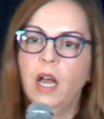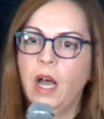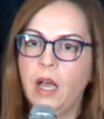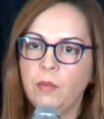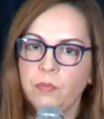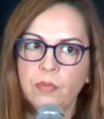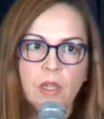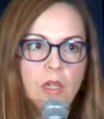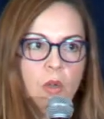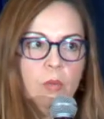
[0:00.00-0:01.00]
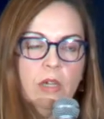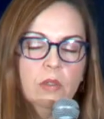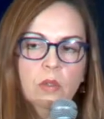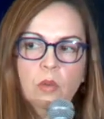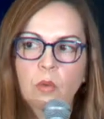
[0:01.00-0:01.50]
Um,
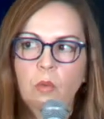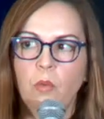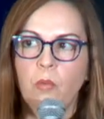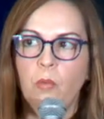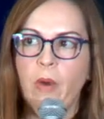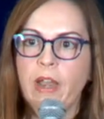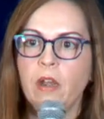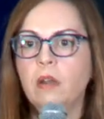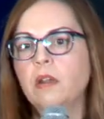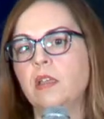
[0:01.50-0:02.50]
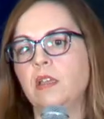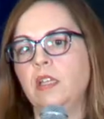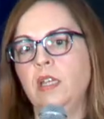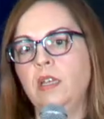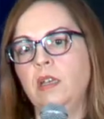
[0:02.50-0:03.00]
well, where
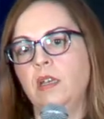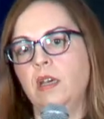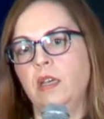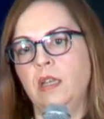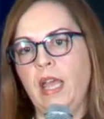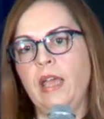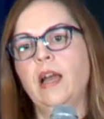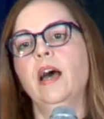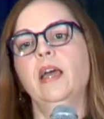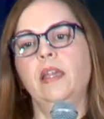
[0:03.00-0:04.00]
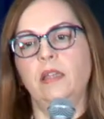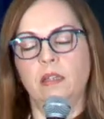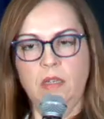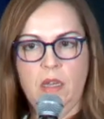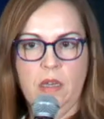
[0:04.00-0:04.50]
in an AI
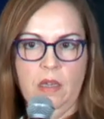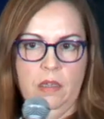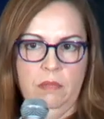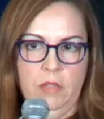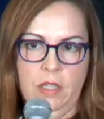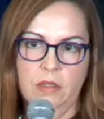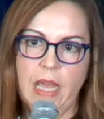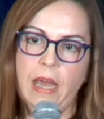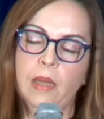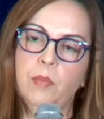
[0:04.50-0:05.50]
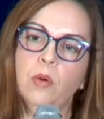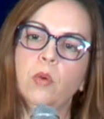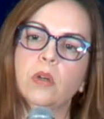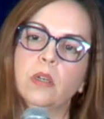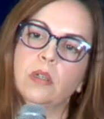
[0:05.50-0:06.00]
uh, uh, lab
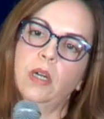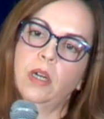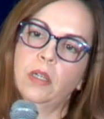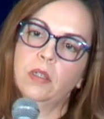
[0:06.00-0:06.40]
or, uh,